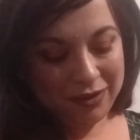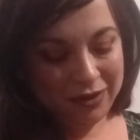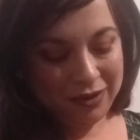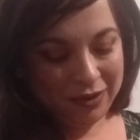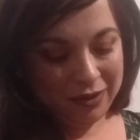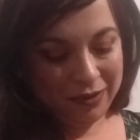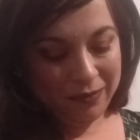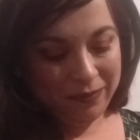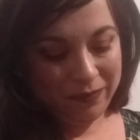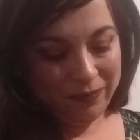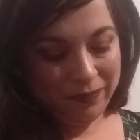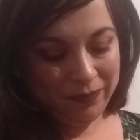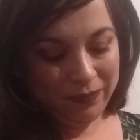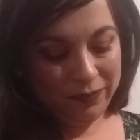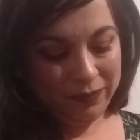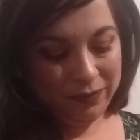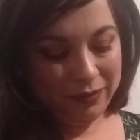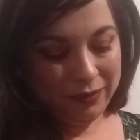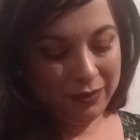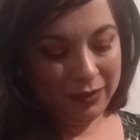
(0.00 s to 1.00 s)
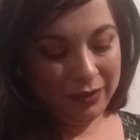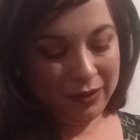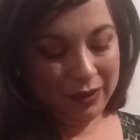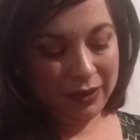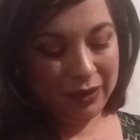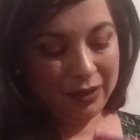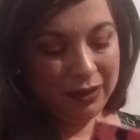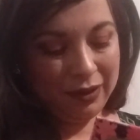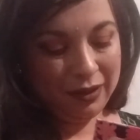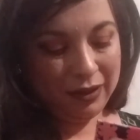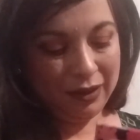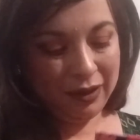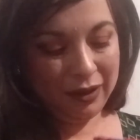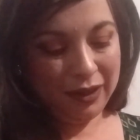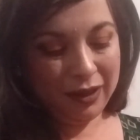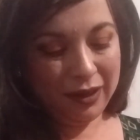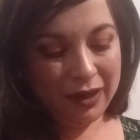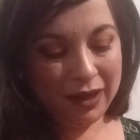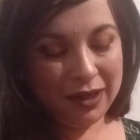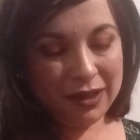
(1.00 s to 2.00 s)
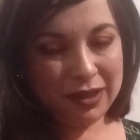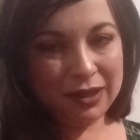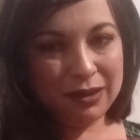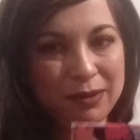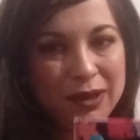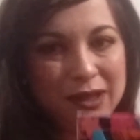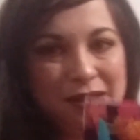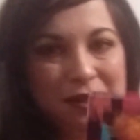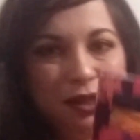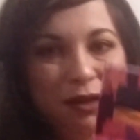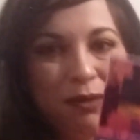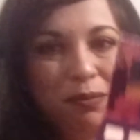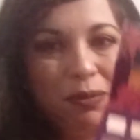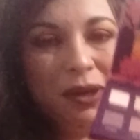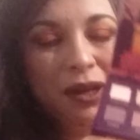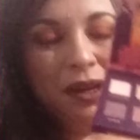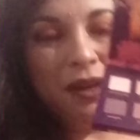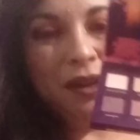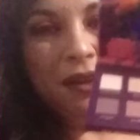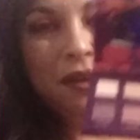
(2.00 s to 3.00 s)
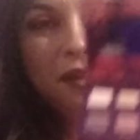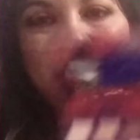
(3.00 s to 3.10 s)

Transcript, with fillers: Okay. And I just messed up one.